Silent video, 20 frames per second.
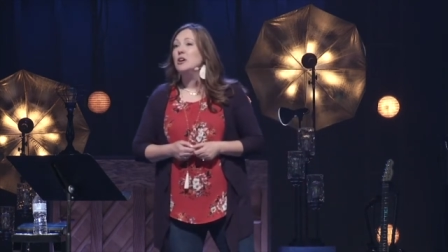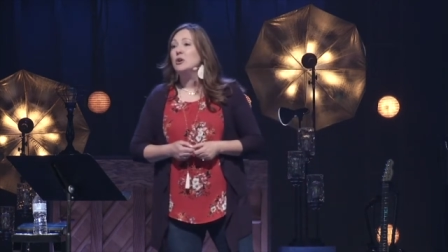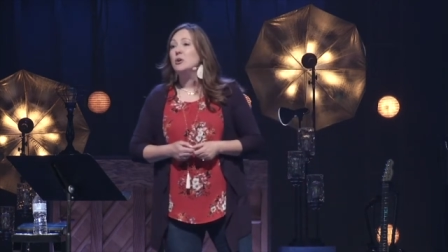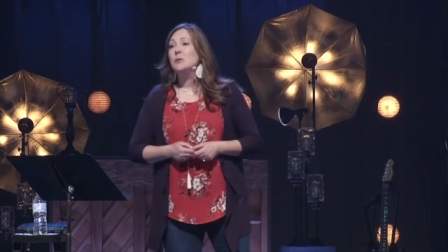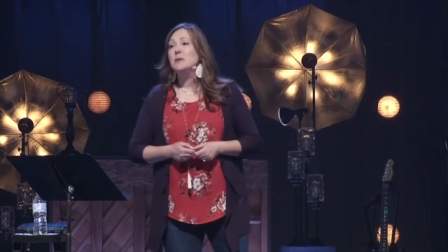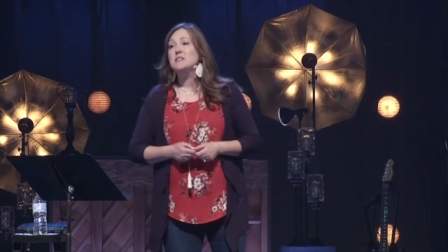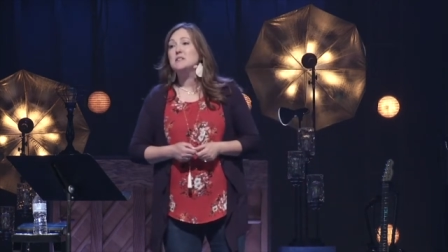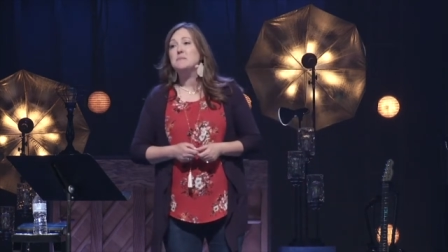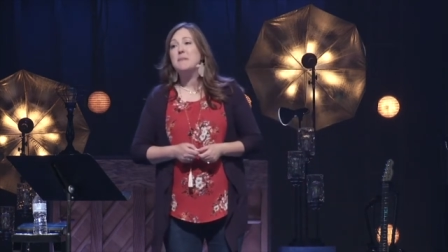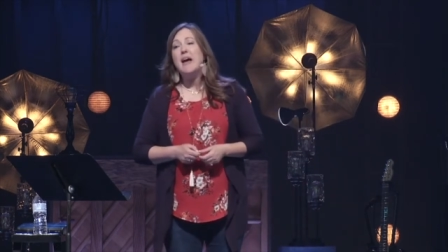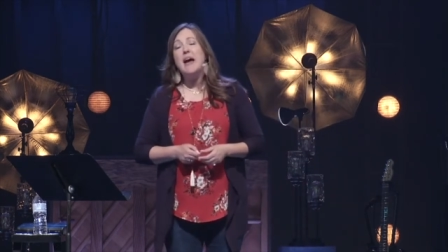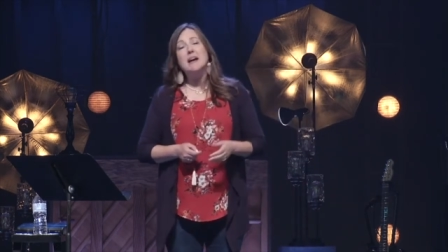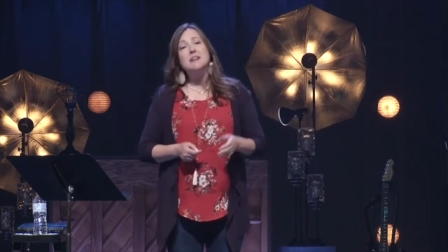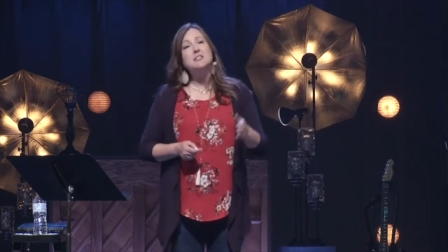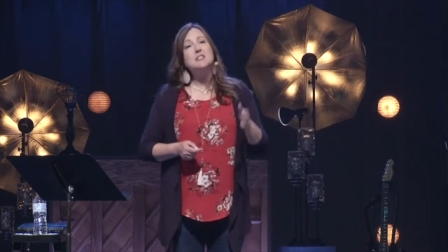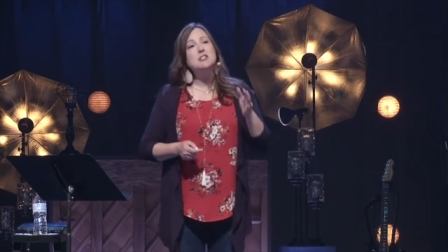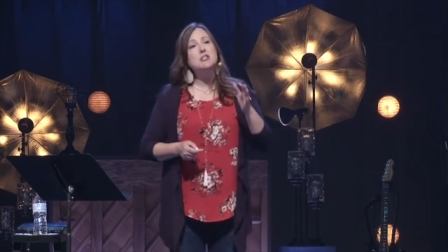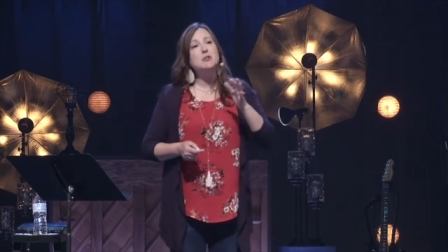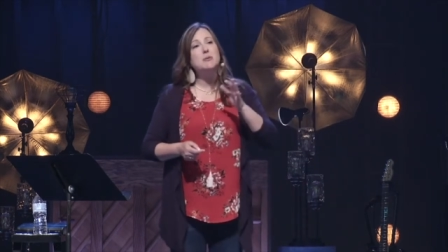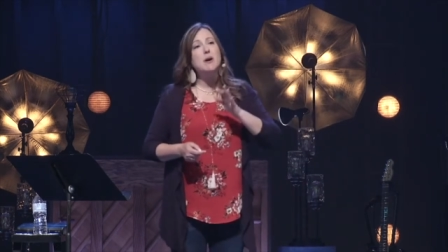who has
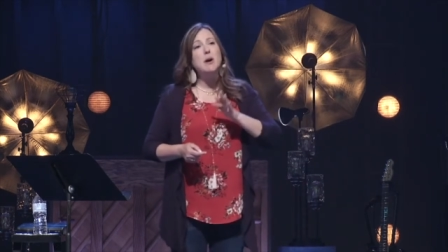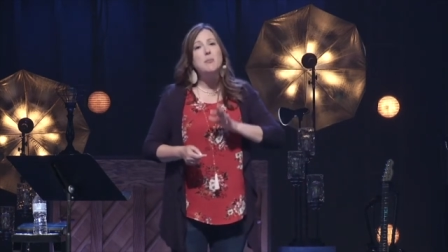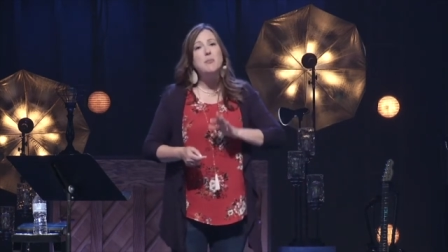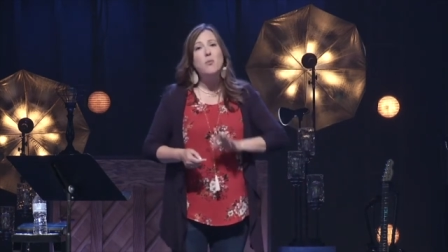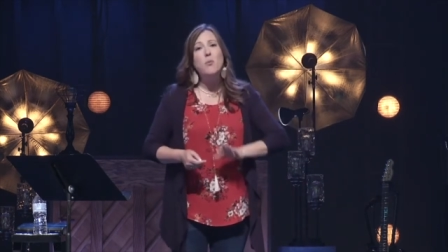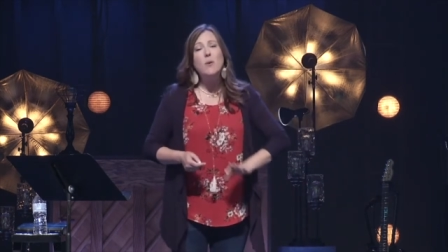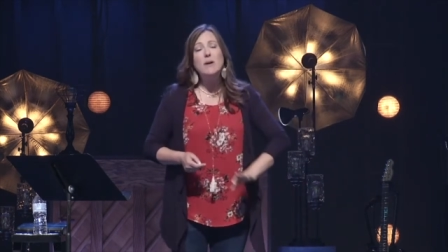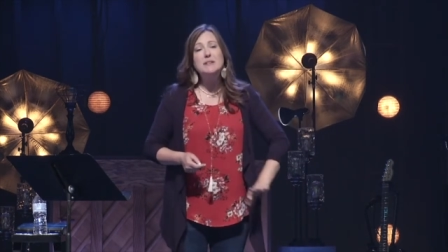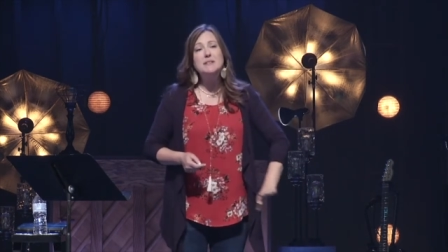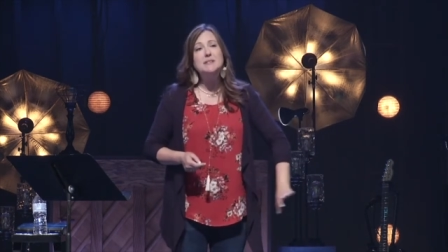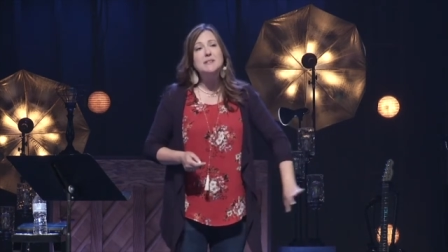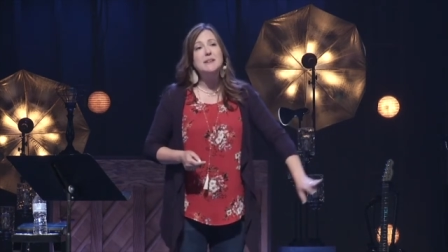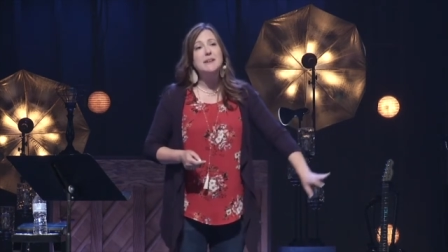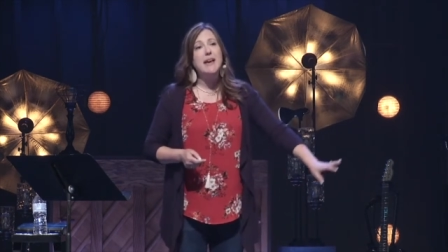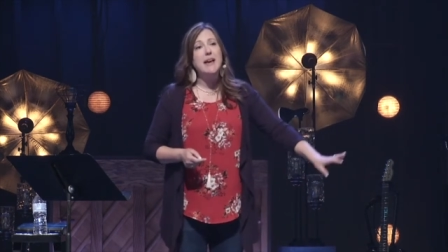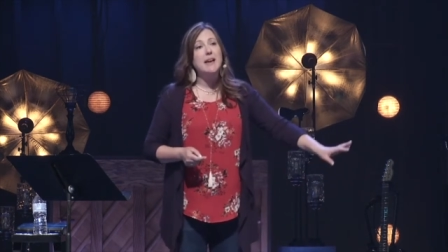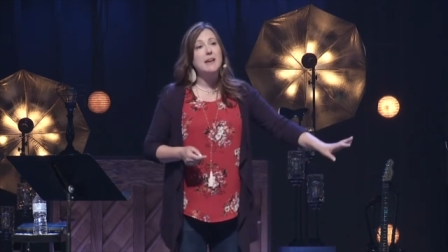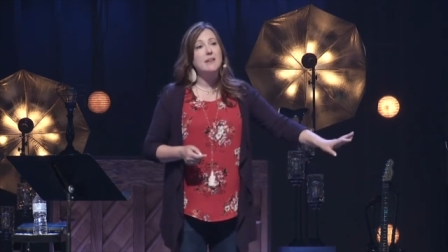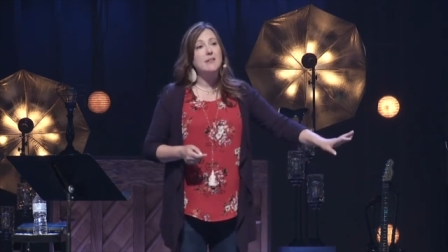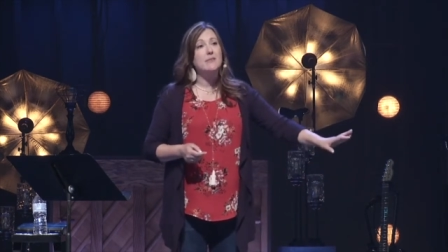passed you up once
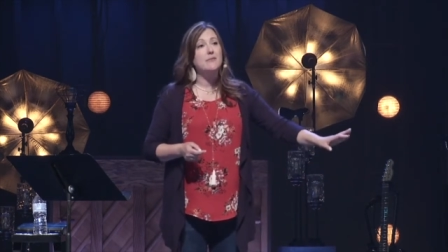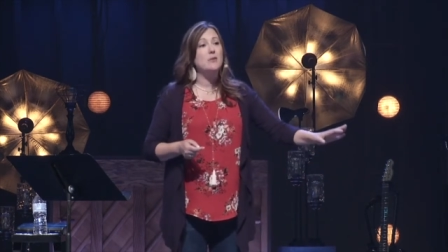again